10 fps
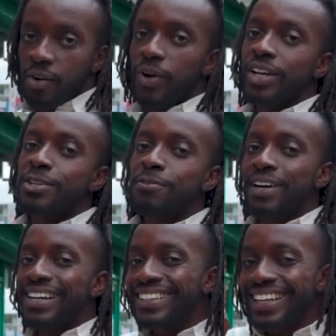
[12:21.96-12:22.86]
Where can you
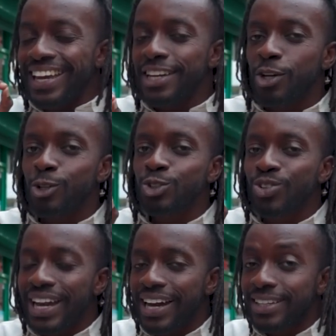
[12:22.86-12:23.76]
find
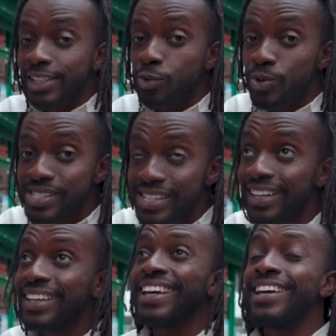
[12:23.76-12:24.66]
Indo-Sri Lankan
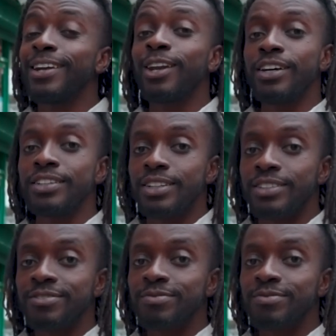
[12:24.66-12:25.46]
cuisine in London?